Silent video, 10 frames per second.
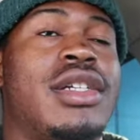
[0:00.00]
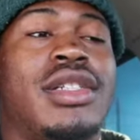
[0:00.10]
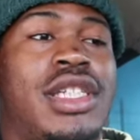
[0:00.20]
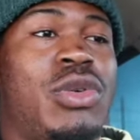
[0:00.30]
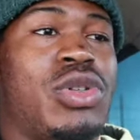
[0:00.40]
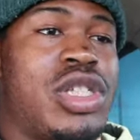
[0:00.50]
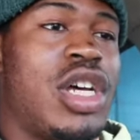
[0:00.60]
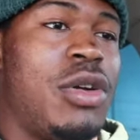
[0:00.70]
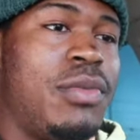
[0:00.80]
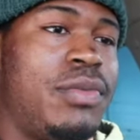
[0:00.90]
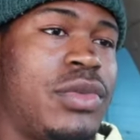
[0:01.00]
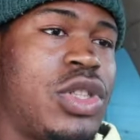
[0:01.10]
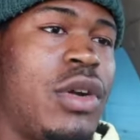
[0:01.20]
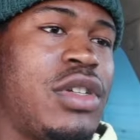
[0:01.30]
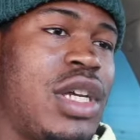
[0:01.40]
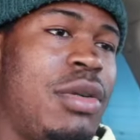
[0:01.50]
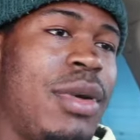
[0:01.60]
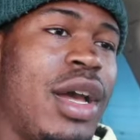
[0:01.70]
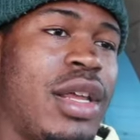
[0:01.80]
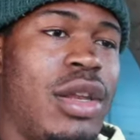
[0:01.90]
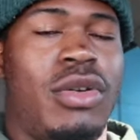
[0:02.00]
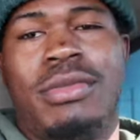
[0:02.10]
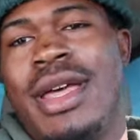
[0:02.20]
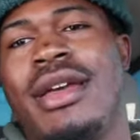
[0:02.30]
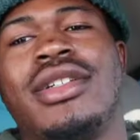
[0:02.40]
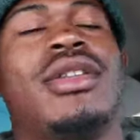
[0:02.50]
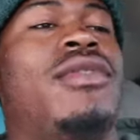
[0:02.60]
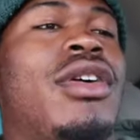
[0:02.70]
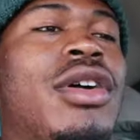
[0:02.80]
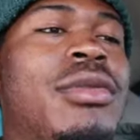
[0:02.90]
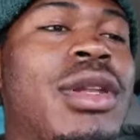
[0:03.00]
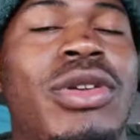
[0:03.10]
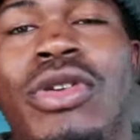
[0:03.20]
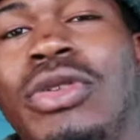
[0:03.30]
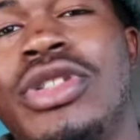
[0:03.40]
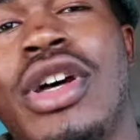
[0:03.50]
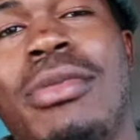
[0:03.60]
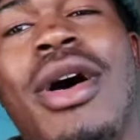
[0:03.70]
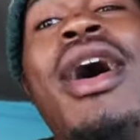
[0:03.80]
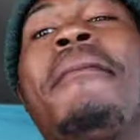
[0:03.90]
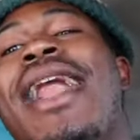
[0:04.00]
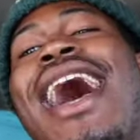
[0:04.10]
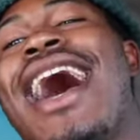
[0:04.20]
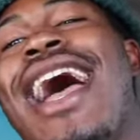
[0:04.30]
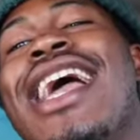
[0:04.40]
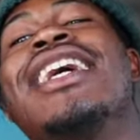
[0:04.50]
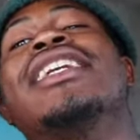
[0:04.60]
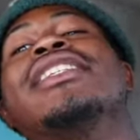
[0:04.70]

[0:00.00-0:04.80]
See what's up. Service everybody low. Man, shut the fuck up. You know what you're talking about. But alright.